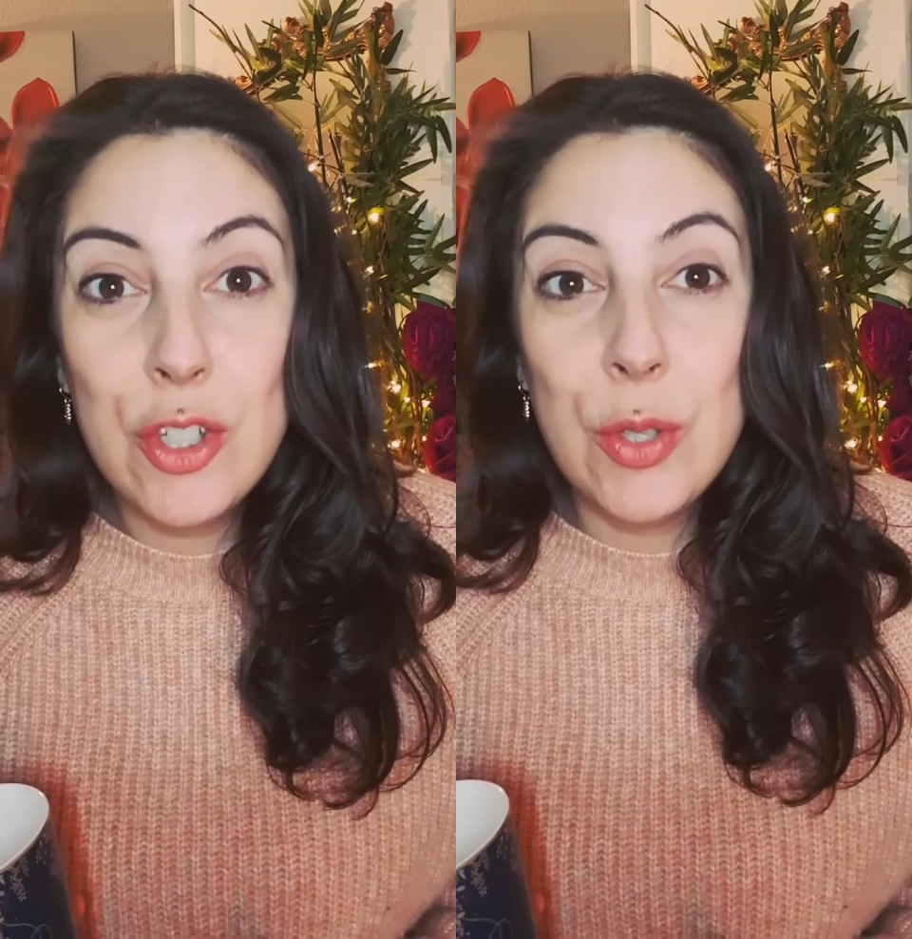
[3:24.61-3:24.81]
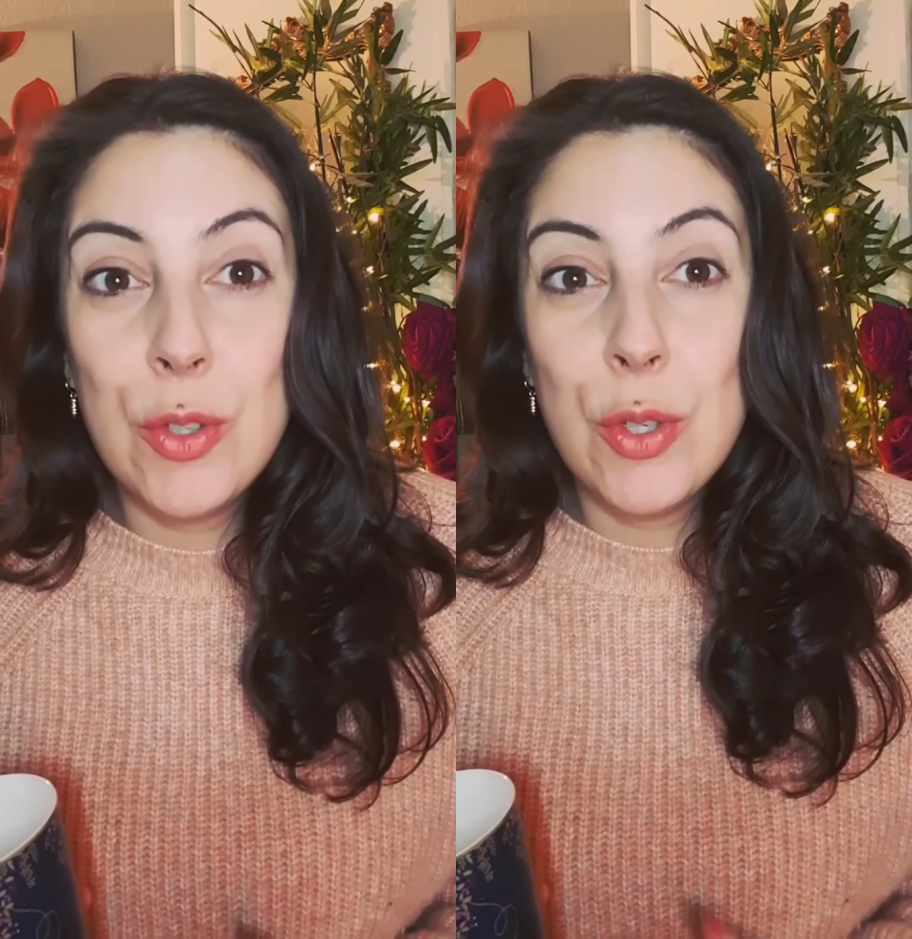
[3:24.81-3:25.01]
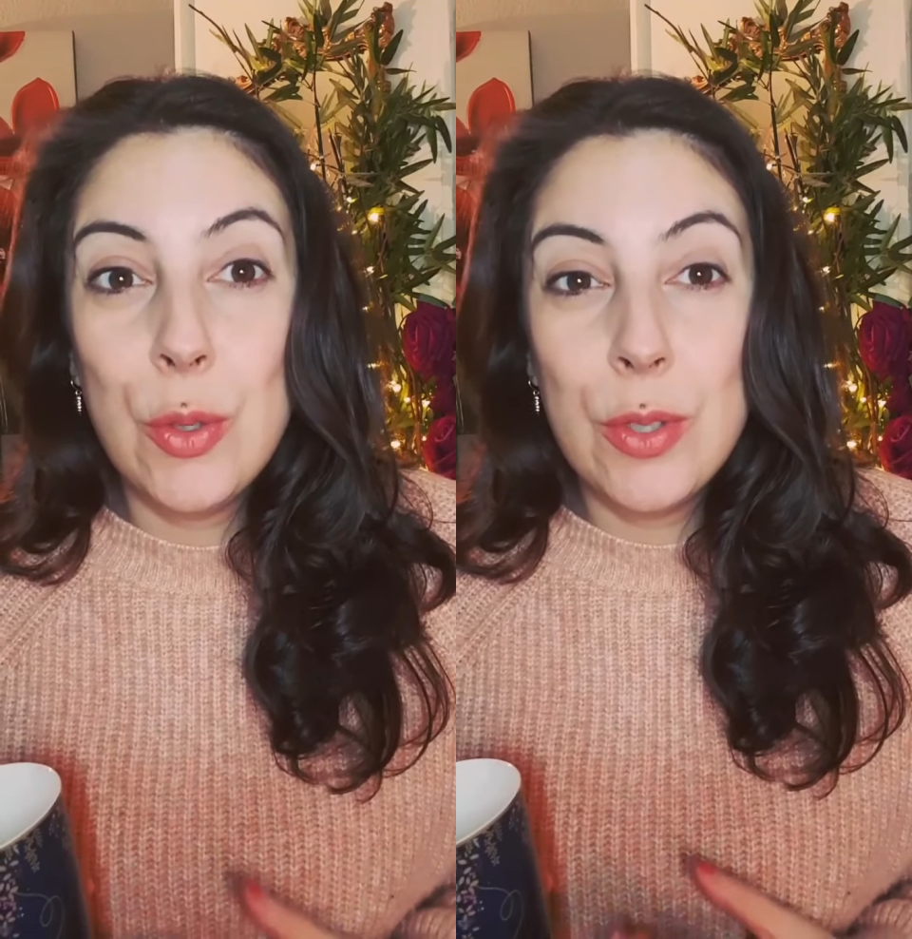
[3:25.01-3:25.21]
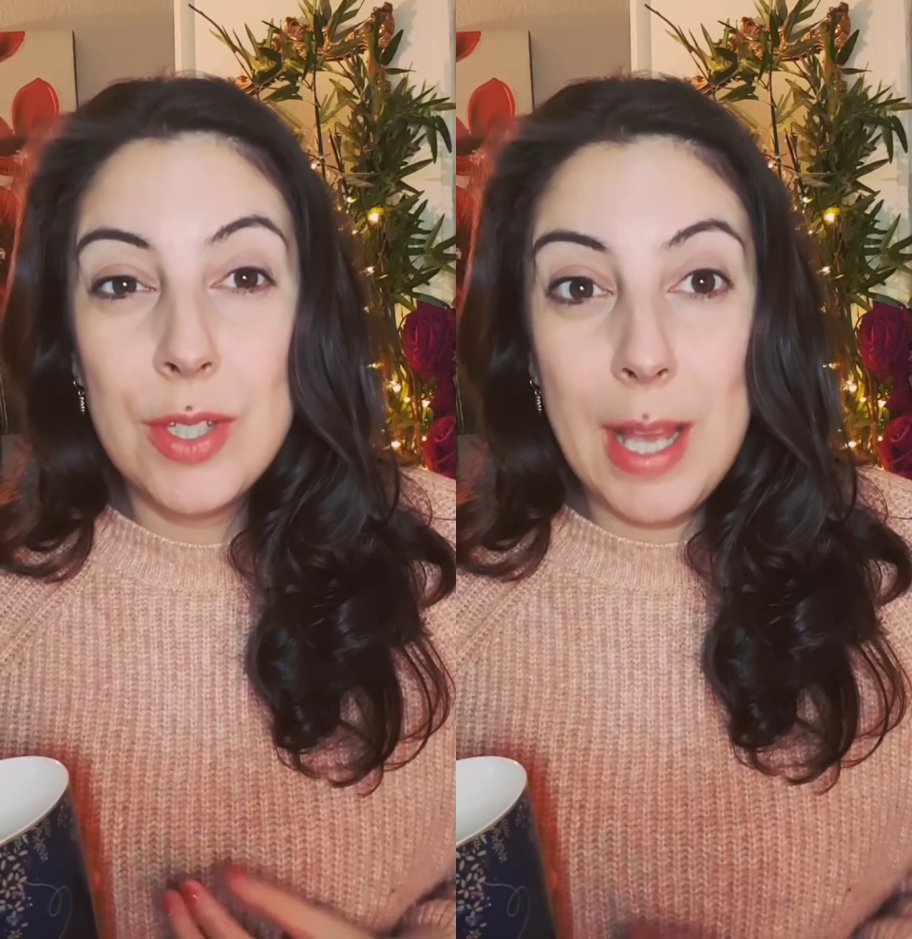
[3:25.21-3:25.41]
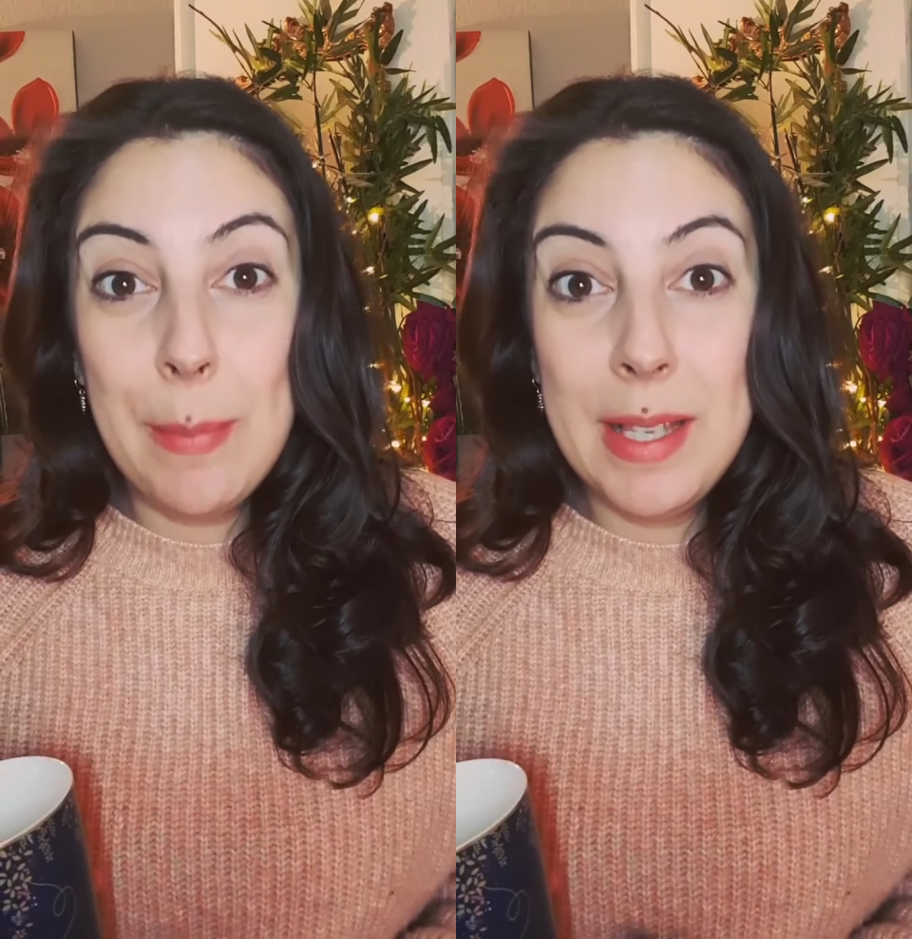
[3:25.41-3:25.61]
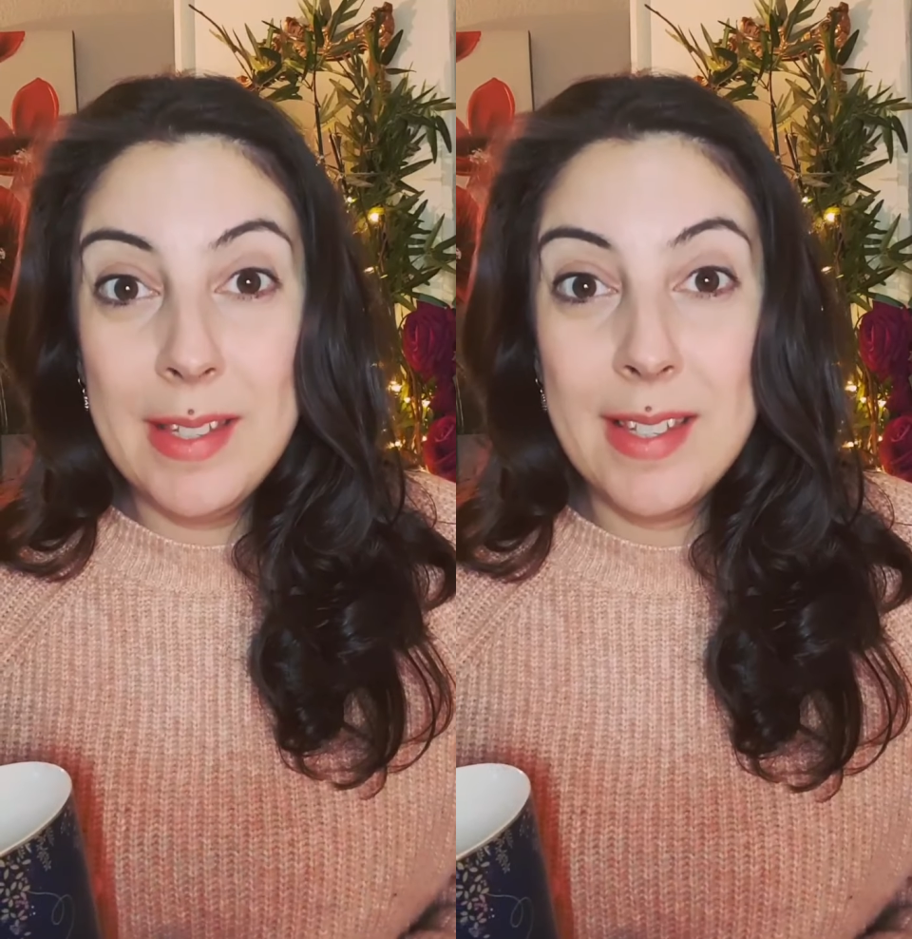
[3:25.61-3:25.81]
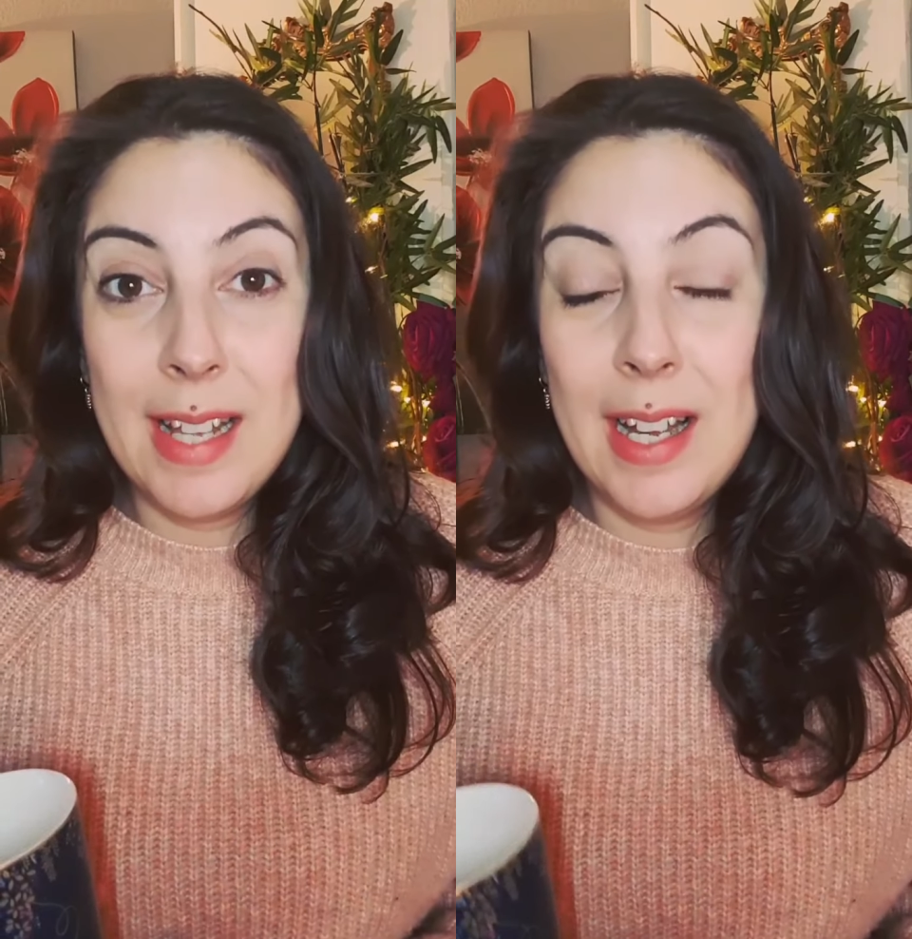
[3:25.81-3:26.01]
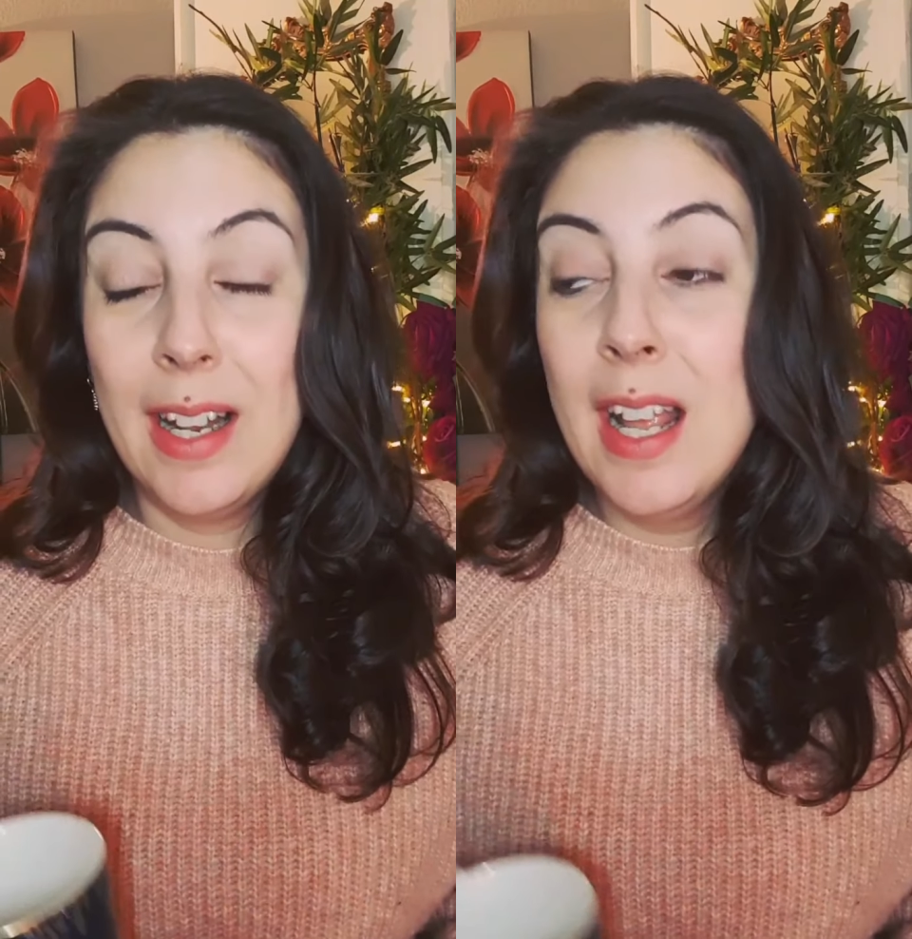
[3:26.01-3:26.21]
you to step into
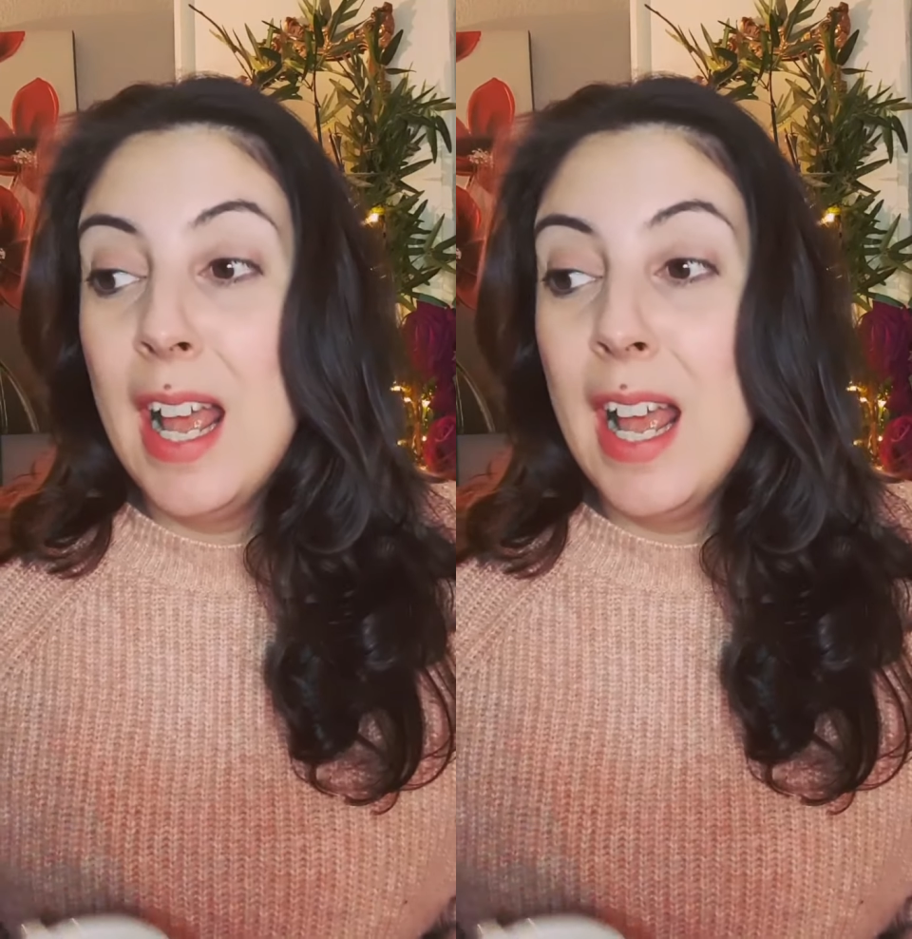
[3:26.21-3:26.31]
that